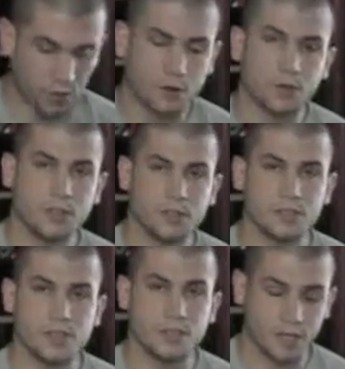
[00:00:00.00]
According
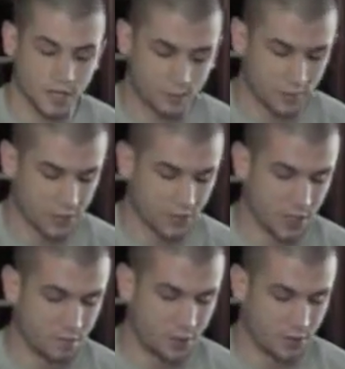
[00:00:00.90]
to a study by
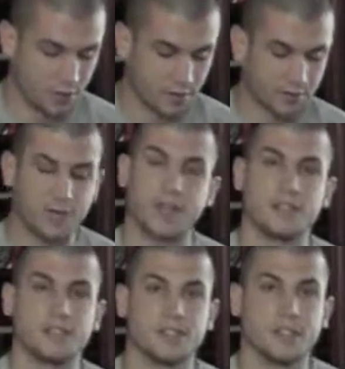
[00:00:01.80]
John Murray of
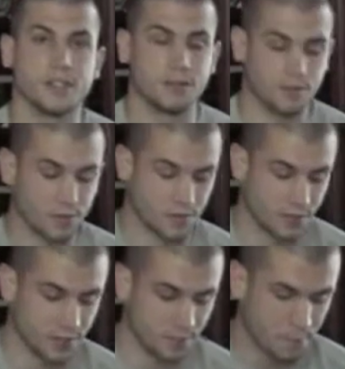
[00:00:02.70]
Kansas State
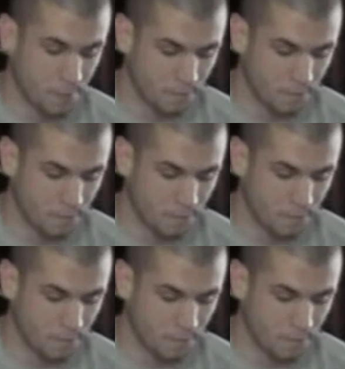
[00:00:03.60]
University,